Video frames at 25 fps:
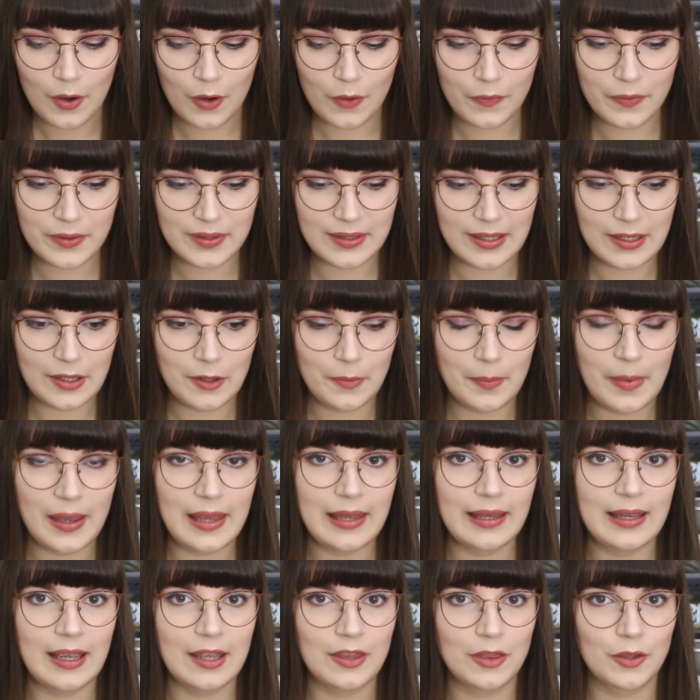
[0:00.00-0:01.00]
Obviously you
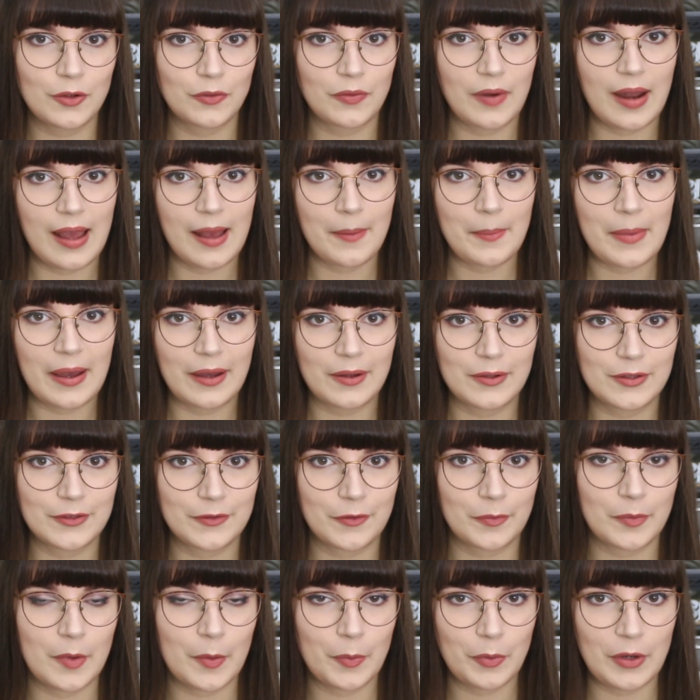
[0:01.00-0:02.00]
may get the rare mouse
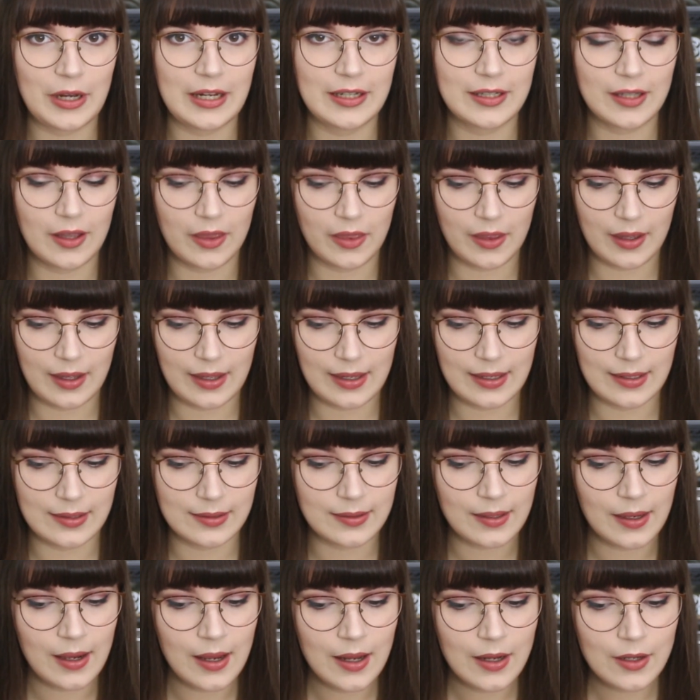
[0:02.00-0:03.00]
from a breeder that
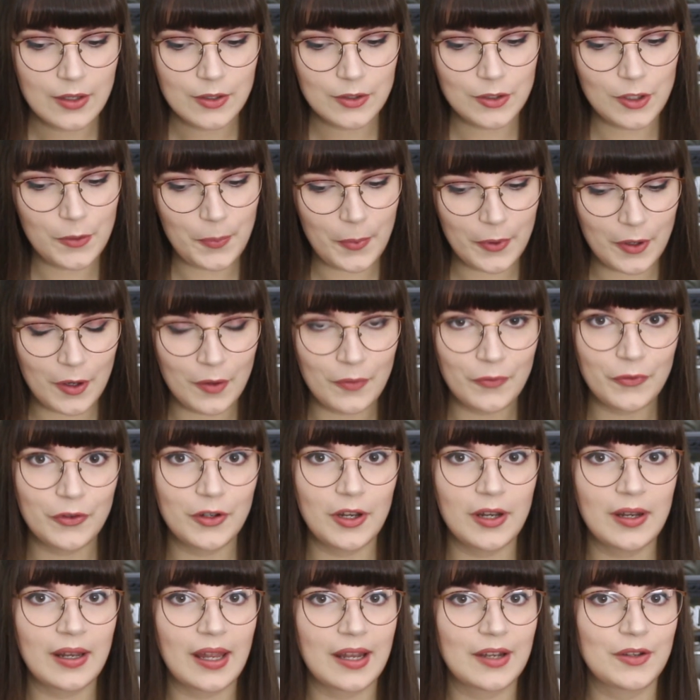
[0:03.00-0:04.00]
is super
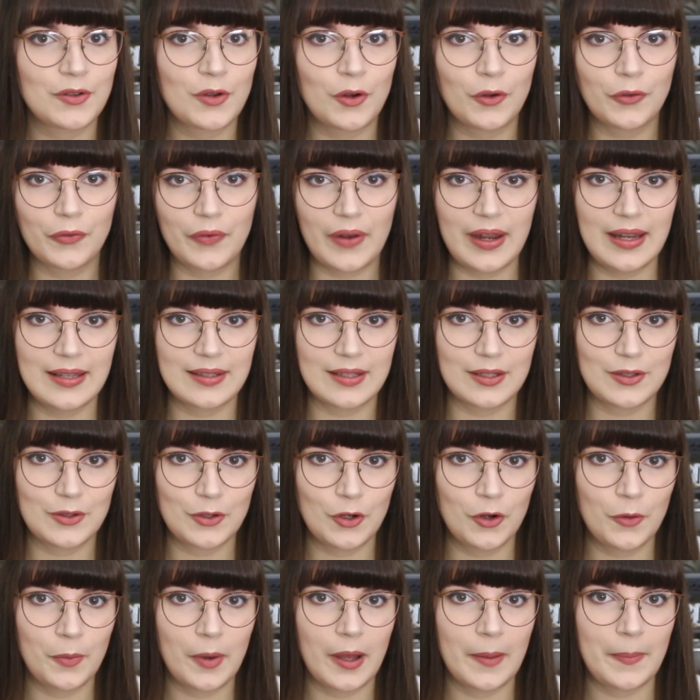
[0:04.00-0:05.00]
confident and not fazed at
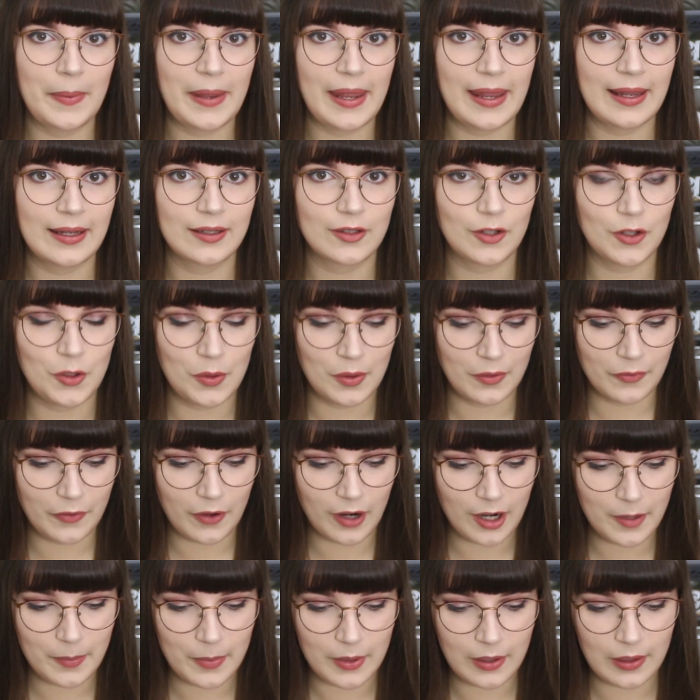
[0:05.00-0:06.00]
all by being in a new
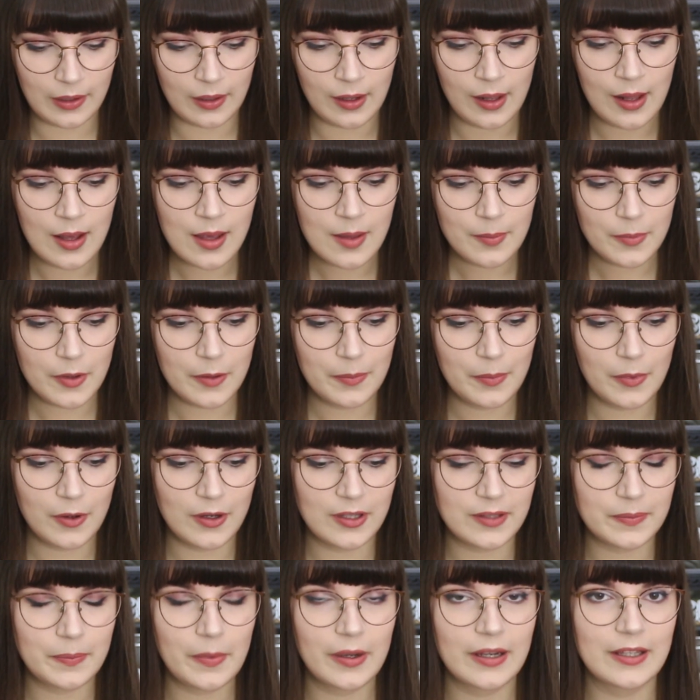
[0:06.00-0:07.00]
environment, but
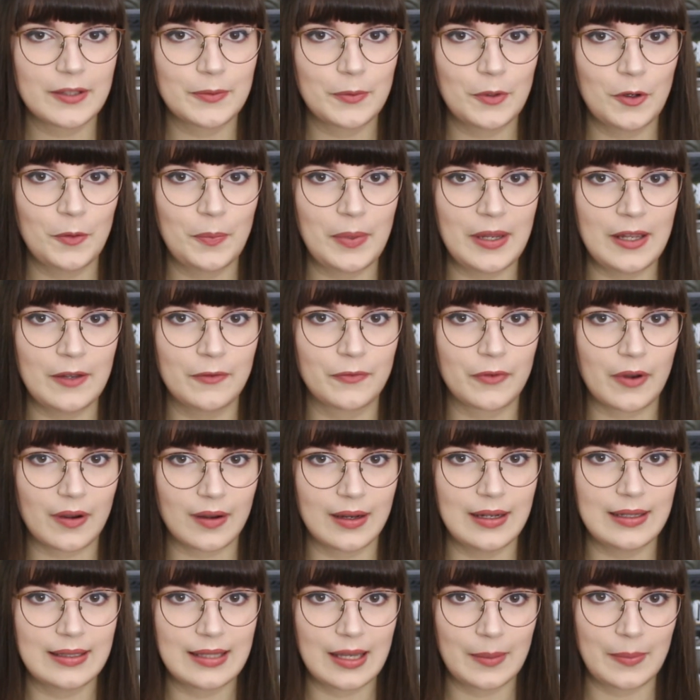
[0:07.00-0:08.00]
most mice will be
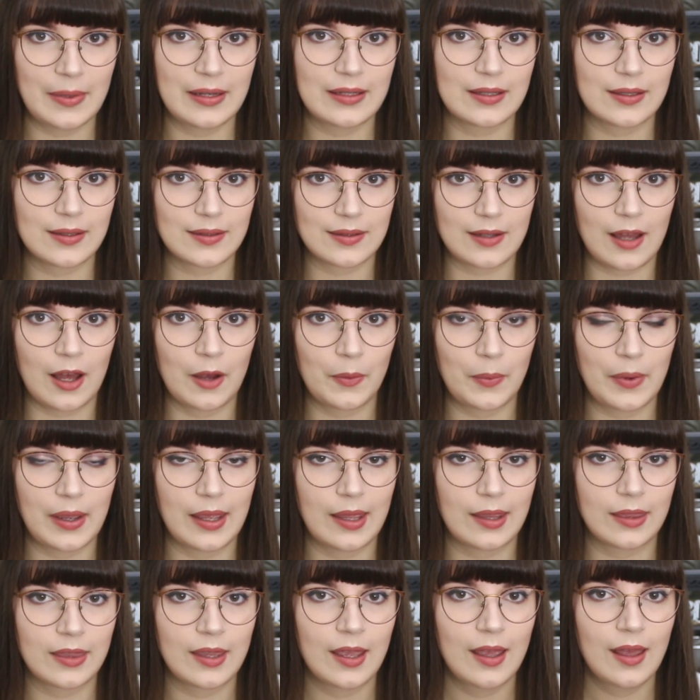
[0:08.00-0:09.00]
very timid to start
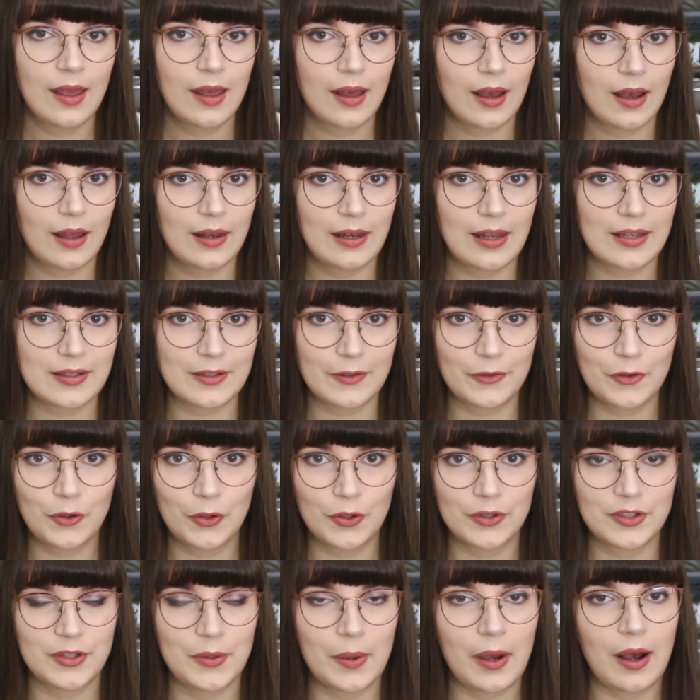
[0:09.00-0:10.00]
with, unless of
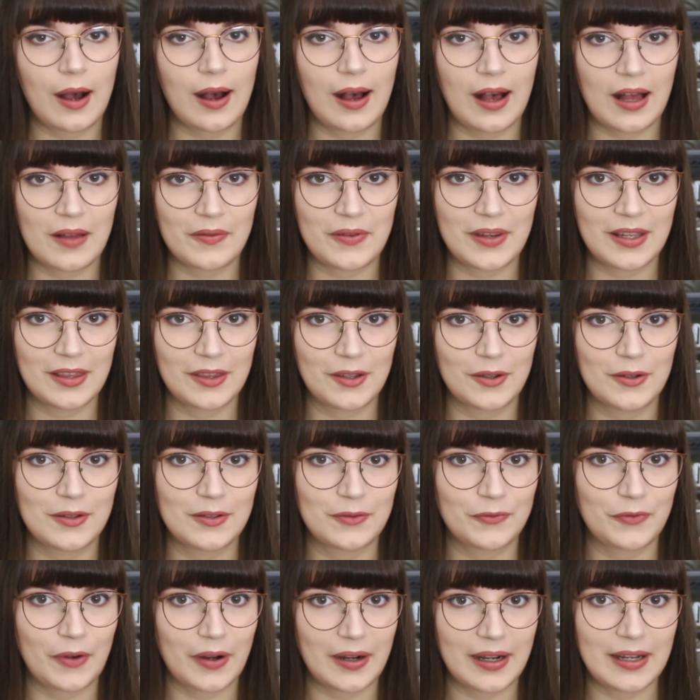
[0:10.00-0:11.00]
course you are having
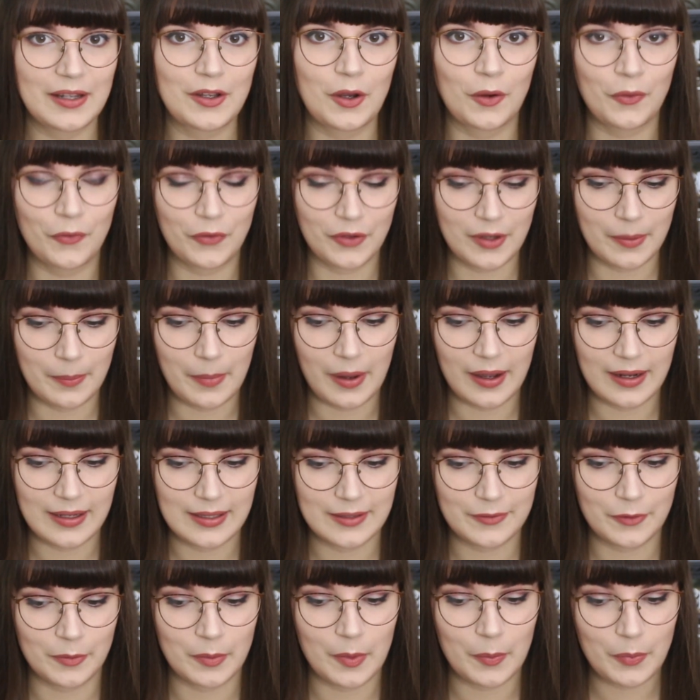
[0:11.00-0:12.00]
those very confident
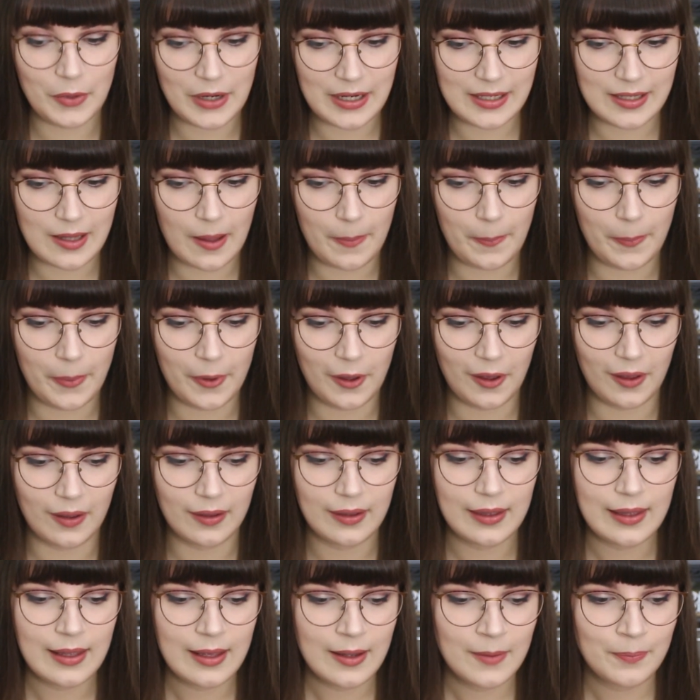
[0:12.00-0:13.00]
mice from a breeder,
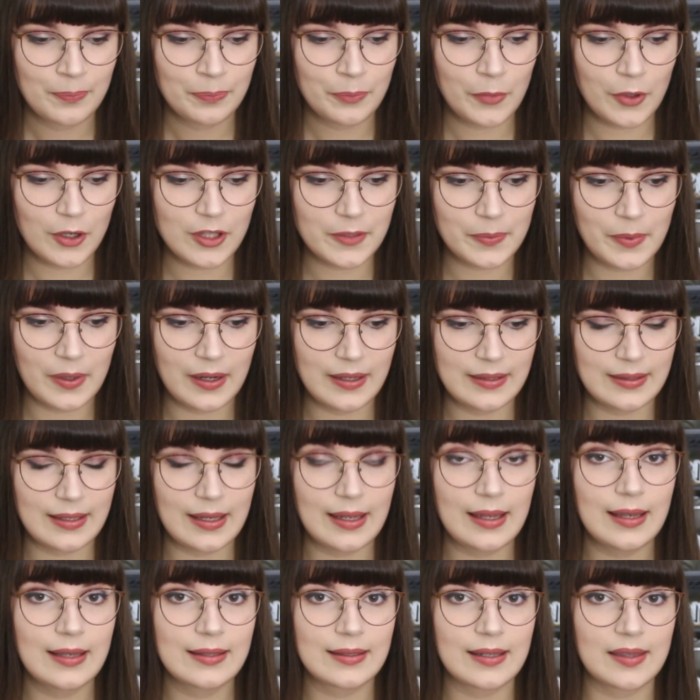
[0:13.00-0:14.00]
but most mice,
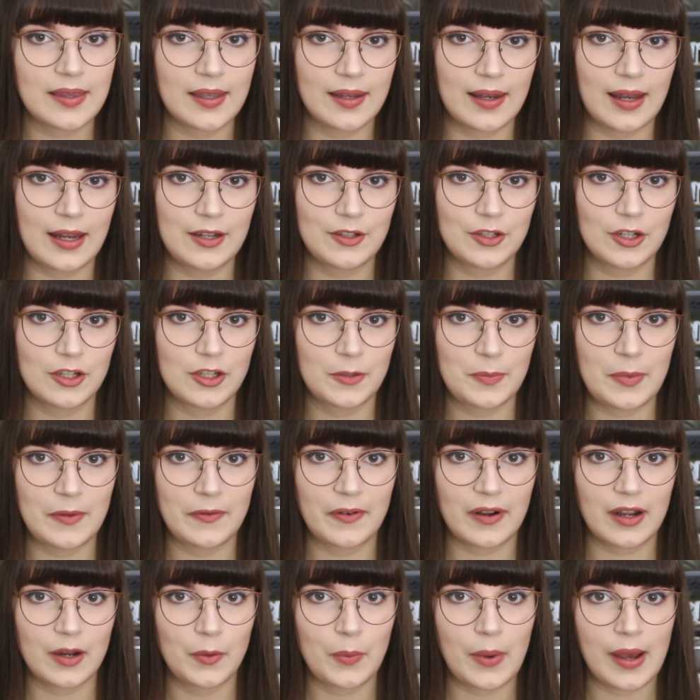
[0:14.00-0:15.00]
it is in their nature to be
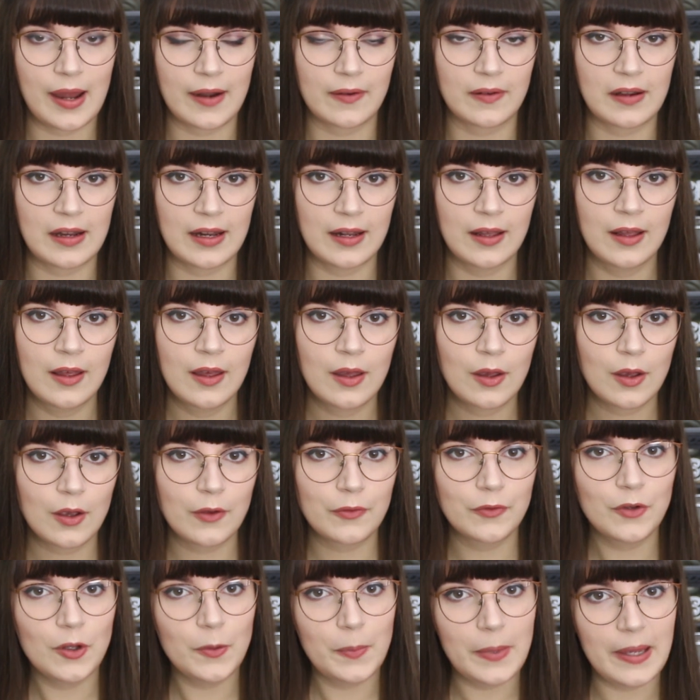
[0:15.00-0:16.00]
very wary
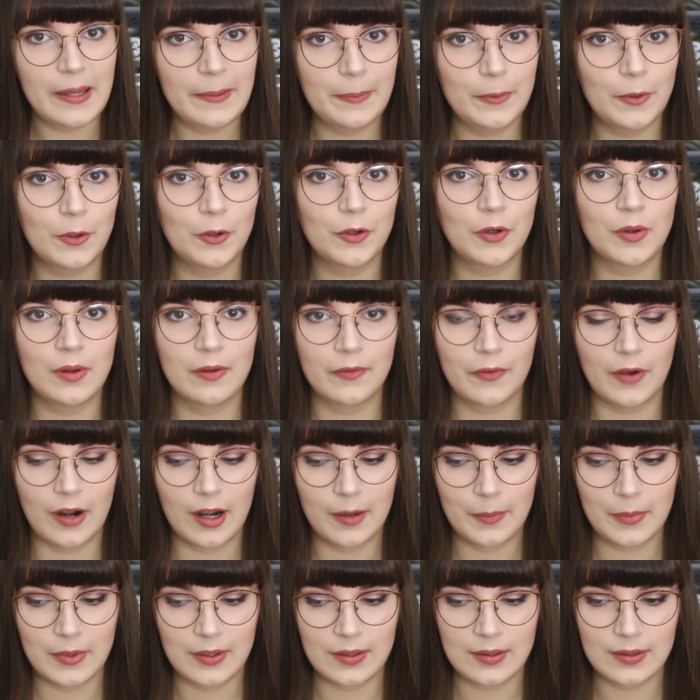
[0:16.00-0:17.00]
of new people, new
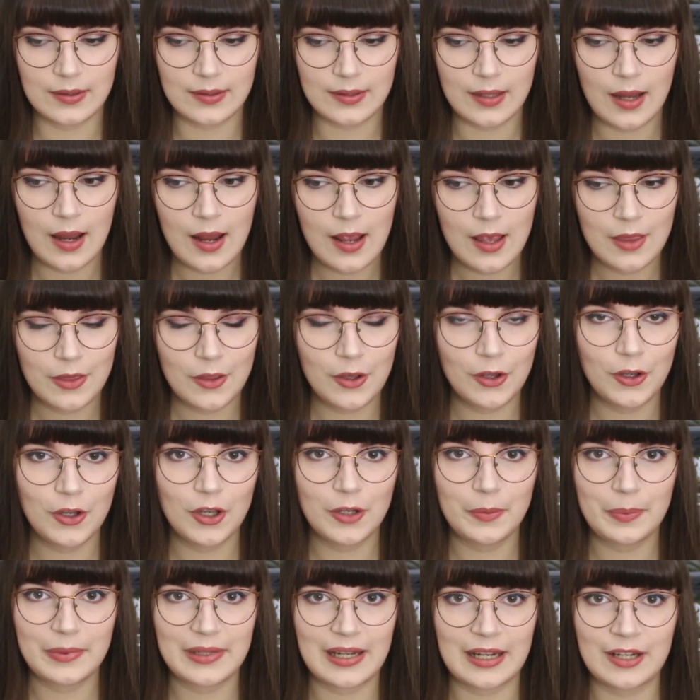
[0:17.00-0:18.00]
environments that
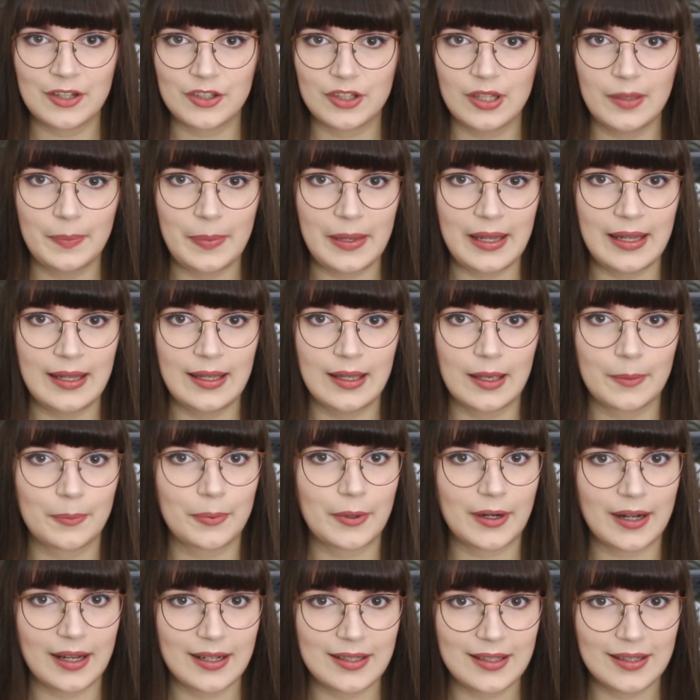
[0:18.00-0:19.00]
could potentially be a
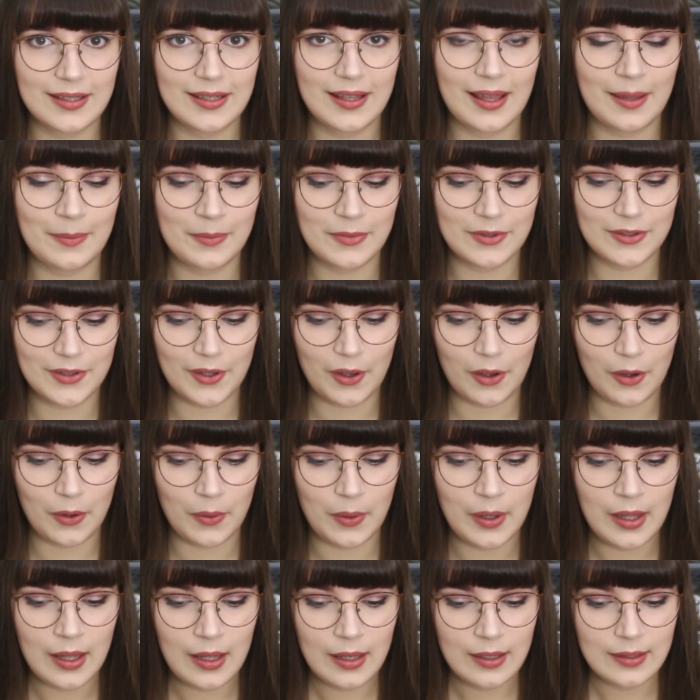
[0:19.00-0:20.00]
predator to them,
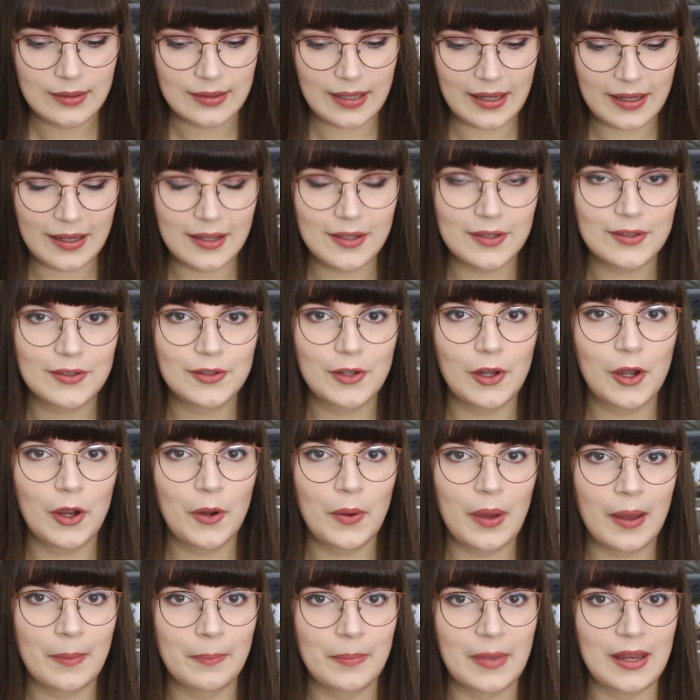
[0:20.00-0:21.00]
so take it
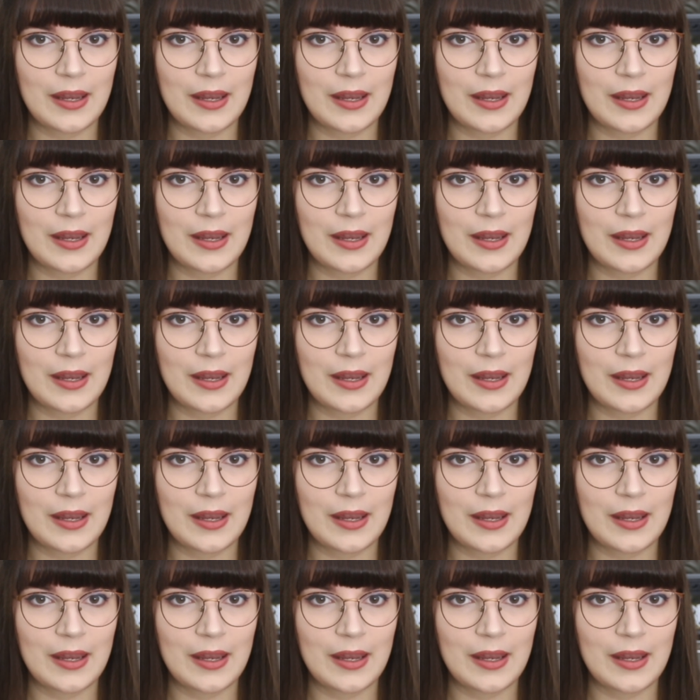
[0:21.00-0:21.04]
slow and